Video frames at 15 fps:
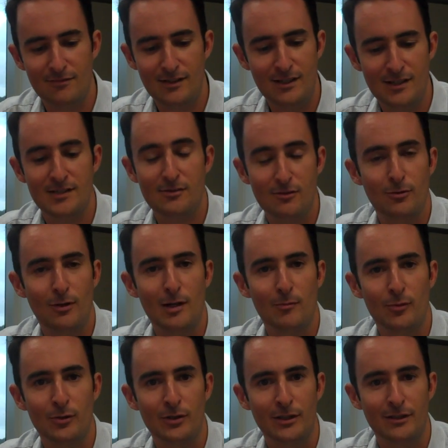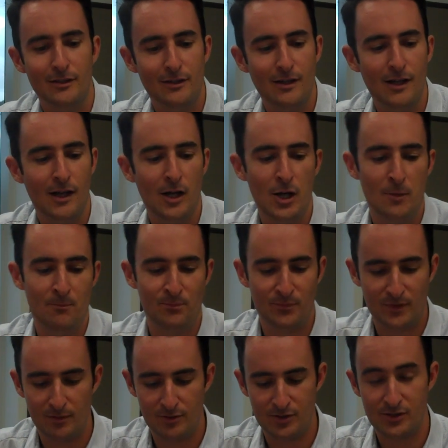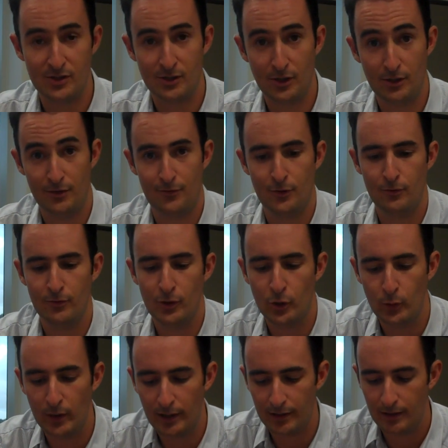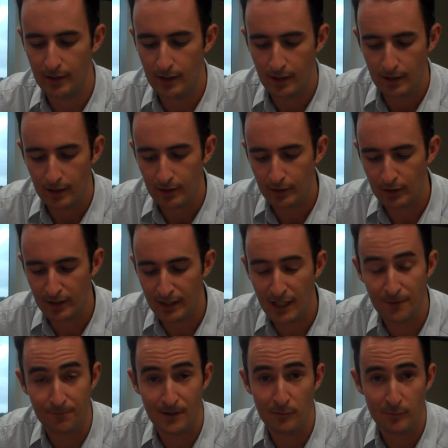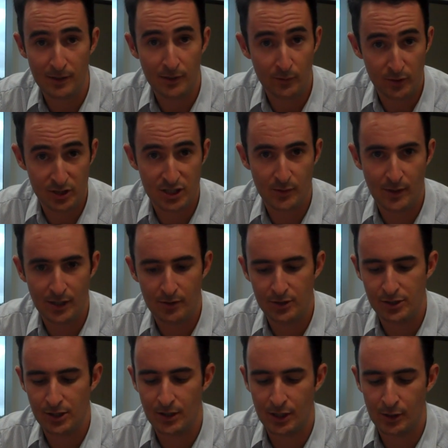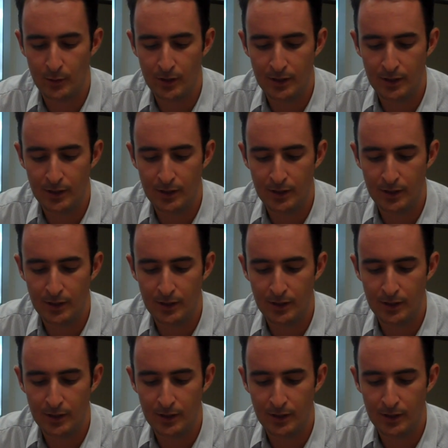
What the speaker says: is quite brilliant. Just to go through it real quick, you've got an FM button, which is the one I was showing you